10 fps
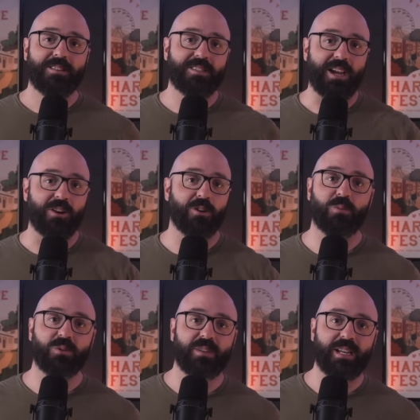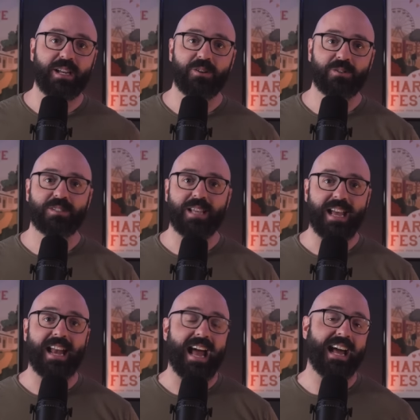terrible videos
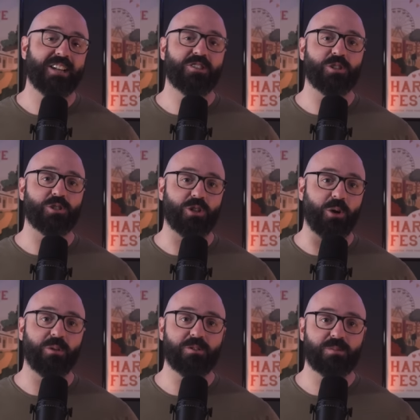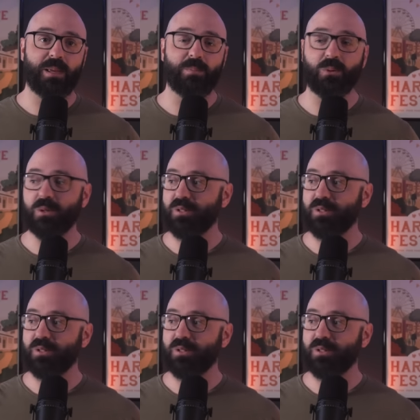and had to show those people